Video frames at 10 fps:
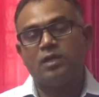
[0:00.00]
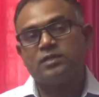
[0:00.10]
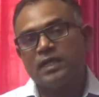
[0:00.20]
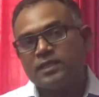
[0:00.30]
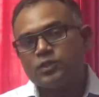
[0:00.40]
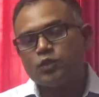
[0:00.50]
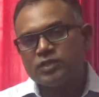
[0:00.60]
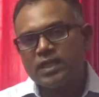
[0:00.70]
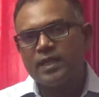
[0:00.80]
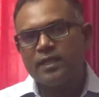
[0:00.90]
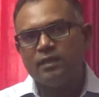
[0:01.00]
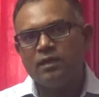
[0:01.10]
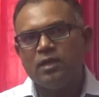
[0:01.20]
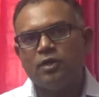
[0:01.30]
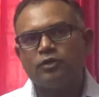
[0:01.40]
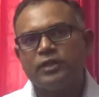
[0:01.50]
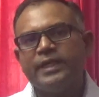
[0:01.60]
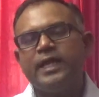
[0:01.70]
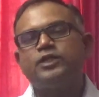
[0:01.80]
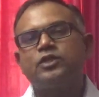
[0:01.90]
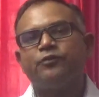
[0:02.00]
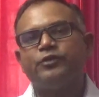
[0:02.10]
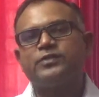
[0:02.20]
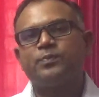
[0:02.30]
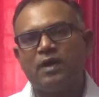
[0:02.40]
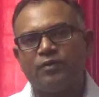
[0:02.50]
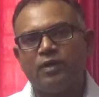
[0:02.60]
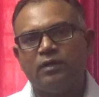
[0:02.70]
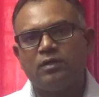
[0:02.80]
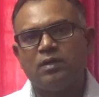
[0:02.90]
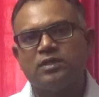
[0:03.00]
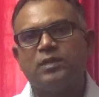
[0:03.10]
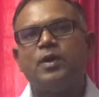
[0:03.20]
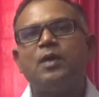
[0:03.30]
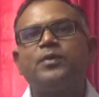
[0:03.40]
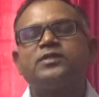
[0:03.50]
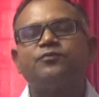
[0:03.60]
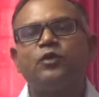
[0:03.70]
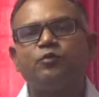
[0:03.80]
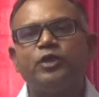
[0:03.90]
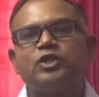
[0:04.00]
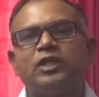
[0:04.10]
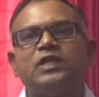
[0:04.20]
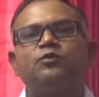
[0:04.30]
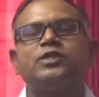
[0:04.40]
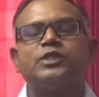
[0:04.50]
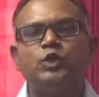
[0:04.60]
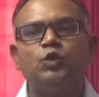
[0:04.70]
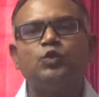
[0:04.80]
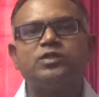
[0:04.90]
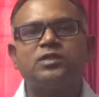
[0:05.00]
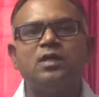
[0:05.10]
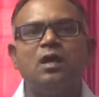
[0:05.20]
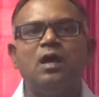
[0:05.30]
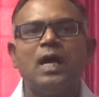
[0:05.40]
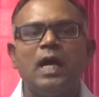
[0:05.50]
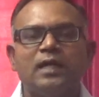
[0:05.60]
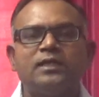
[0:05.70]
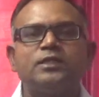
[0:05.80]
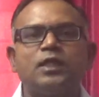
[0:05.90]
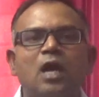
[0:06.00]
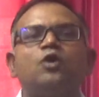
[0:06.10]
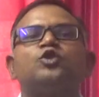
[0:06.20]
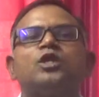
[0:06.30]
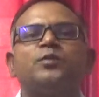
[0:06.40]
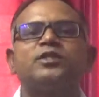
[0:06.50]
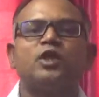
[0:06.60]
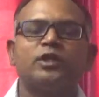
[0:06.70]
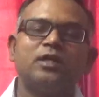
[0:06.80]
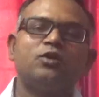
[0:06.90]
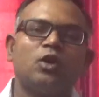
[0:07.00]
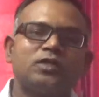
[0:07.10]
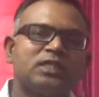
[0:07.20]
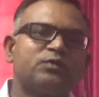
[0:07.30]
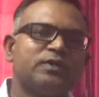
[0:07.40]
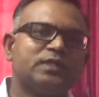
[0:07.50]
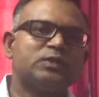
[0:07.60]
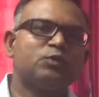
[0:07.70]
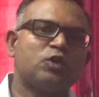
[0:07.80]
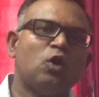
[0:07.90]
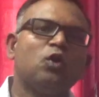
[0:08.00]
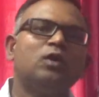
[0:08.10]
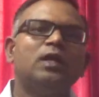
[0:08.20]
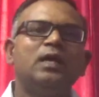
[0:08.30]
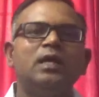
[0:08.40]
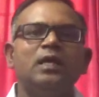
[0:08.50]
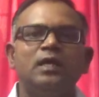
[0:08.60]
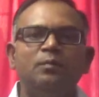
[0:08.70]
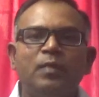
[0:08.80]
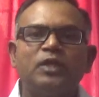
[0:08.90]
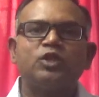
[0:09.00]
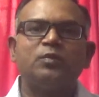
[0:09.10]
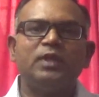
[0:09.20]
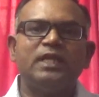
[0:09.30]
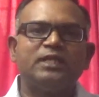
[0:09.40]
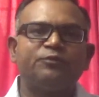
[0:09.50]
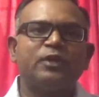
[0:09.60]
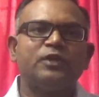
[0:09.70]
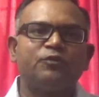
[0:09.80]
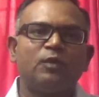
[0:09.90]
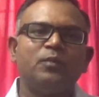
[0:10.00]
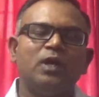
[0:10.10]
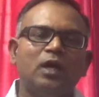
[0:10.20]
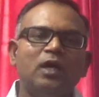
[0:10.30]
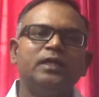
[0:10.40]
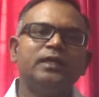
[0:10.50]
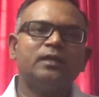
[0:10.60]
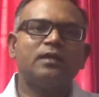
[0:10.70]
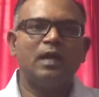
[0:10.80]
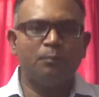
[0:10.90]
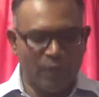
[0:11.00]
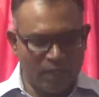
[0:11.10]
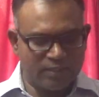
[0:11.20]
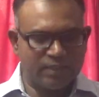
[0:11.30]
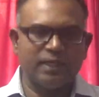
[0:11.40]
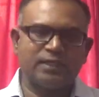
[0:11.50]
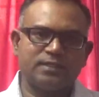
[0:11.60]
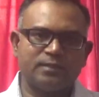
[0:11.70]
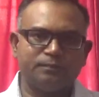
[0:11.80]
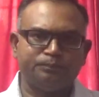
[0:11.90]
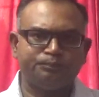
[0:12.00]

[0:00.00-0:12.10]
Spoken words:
That is to say, the nature of its power, the purpose for which it was used, and its long-term historical consequences were all immeasurably different from earlier empire states.